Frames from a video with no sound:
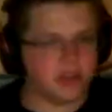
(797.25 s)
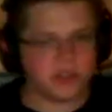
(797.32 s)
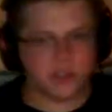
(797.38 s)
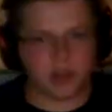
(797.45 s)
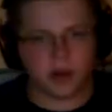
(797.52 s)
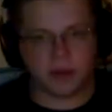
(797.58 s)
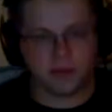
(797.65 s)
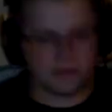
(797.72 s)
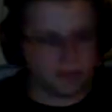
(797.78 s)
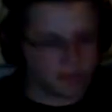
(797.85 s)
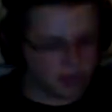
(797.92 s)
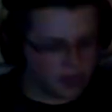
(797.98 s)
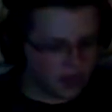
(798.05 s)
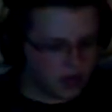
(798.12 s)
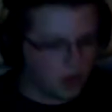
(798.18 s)
So
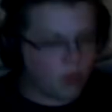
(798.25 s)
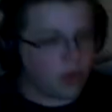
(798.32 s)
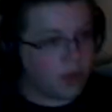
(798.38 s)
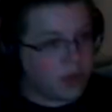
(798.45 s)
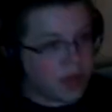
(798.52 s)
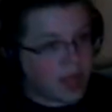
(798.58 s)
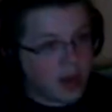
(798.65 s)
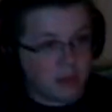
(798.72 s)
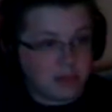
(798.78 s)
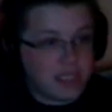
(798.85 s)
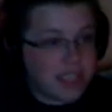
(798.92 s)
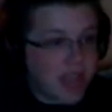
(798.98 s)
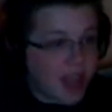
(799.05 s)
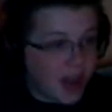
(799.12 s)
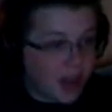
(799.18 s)
when we come
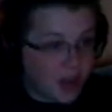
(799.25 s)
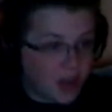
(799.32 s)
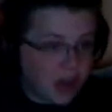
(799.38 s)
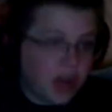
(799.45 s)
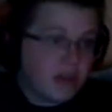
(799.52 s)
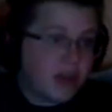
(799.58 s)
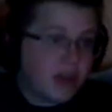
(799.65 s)
down, we're going to be